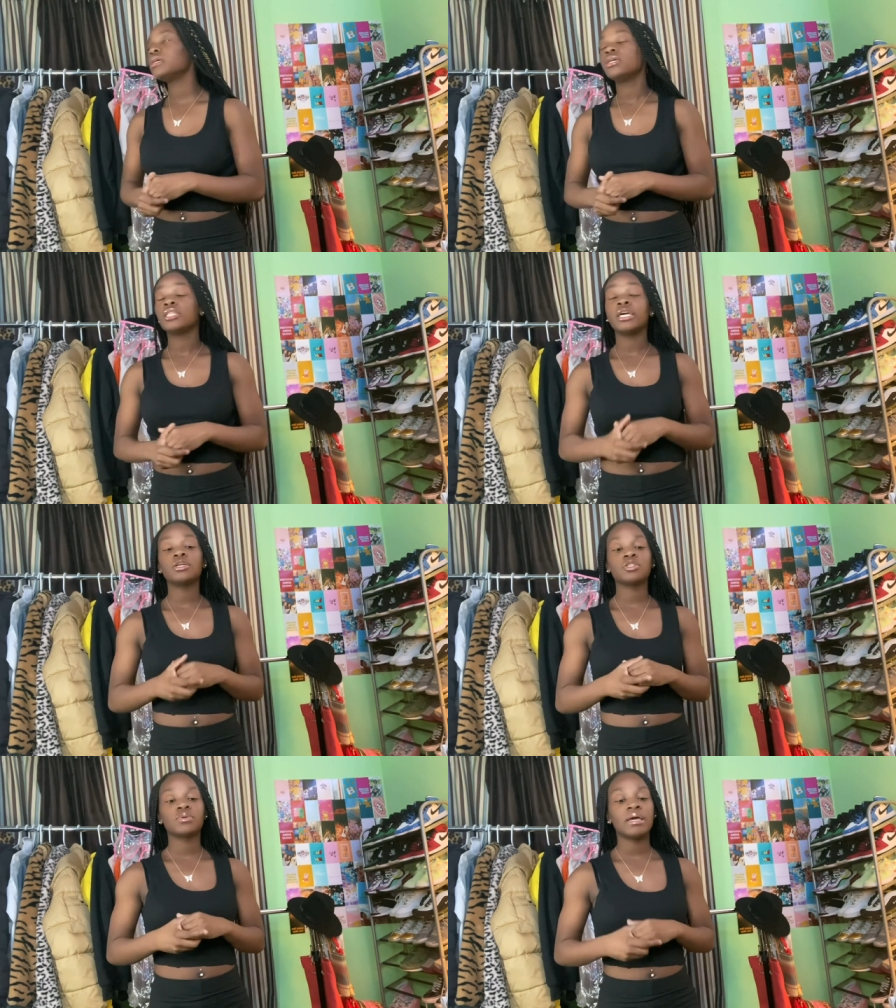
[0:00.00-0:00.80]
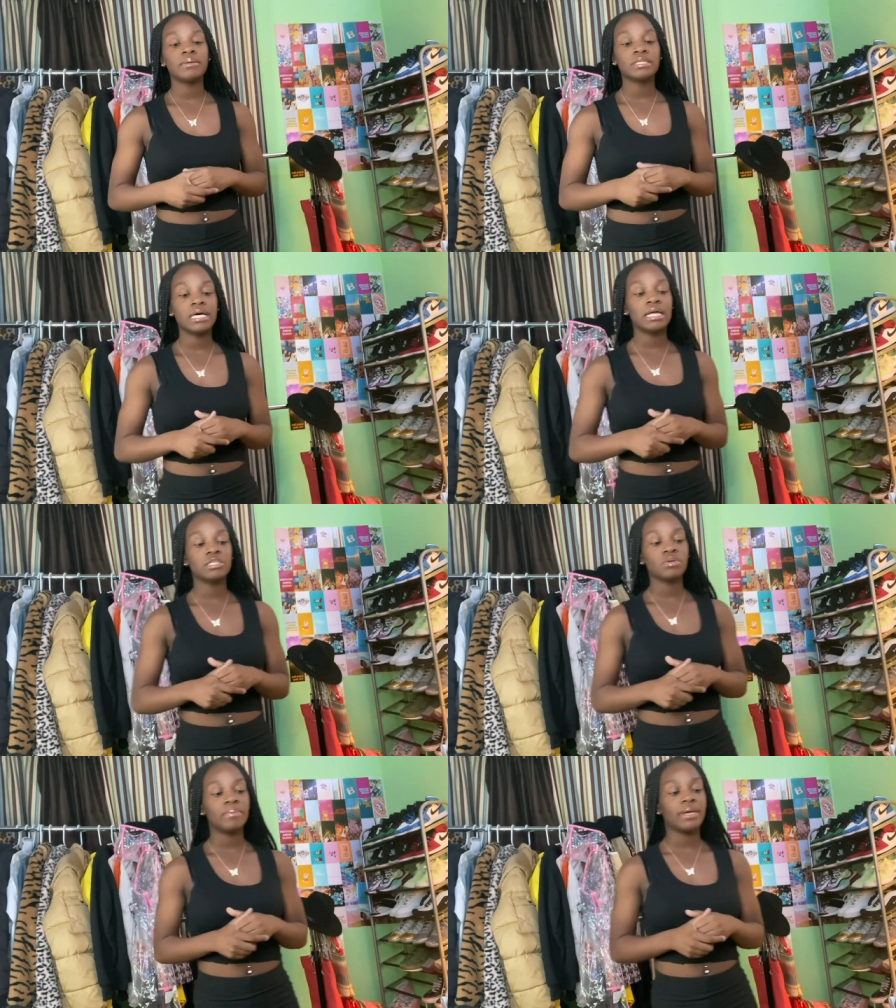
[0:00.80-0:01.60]
the yellow sweat tie-dye
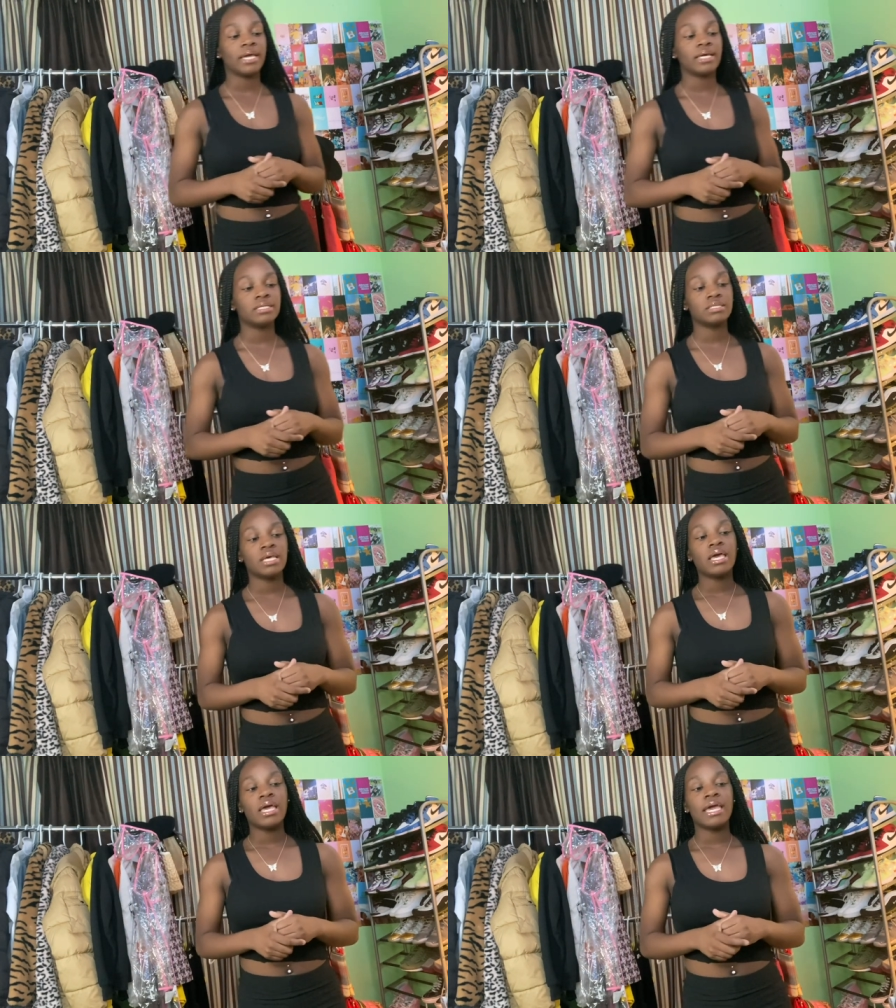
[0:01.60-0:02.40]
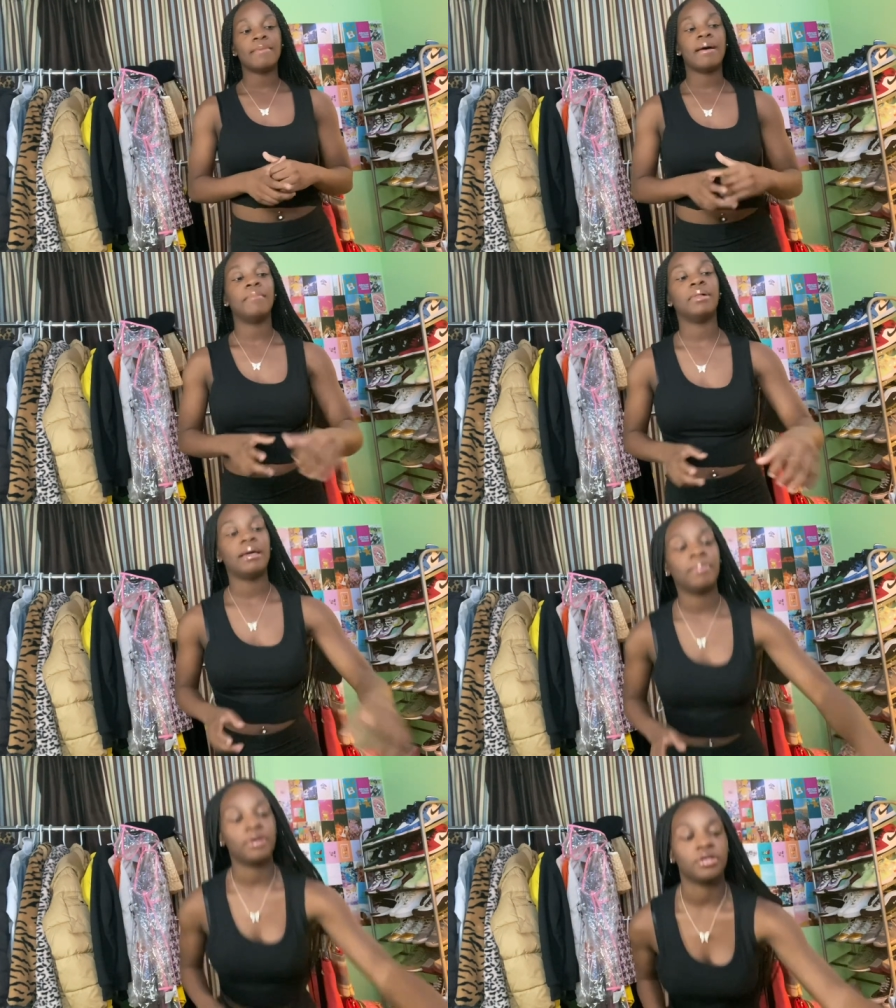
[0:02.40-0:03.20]
sweatpants, and my black
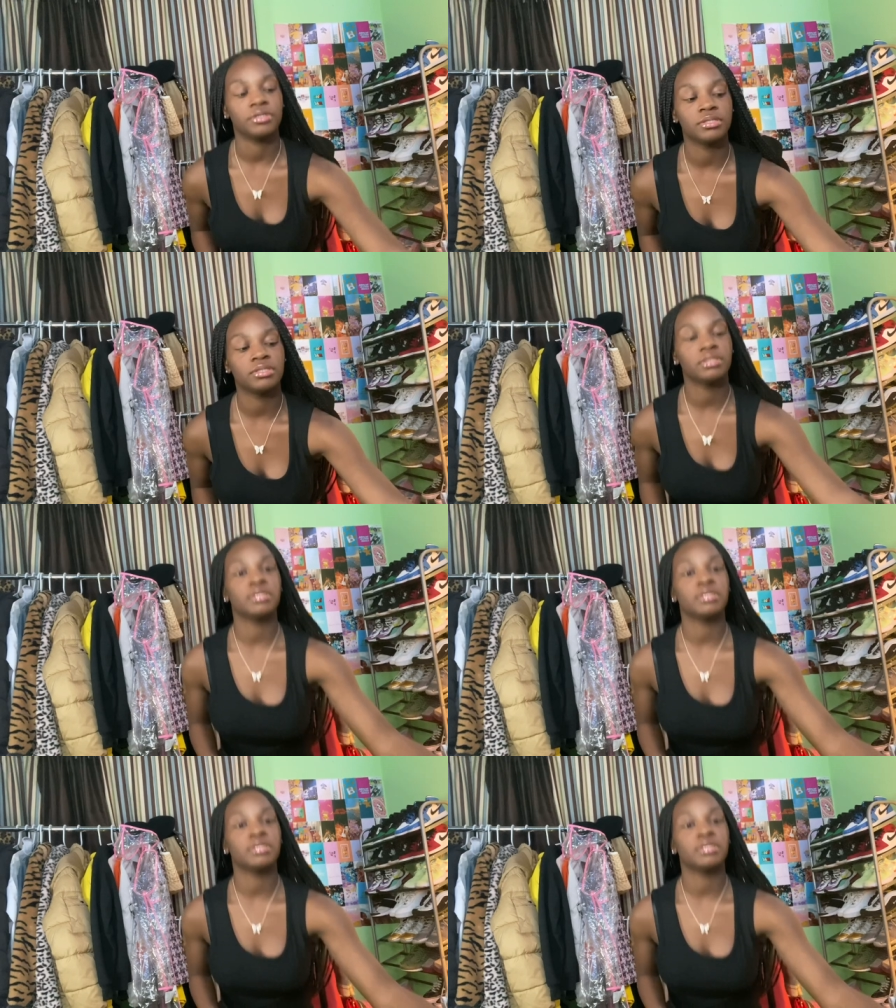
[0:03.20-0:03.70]
purse.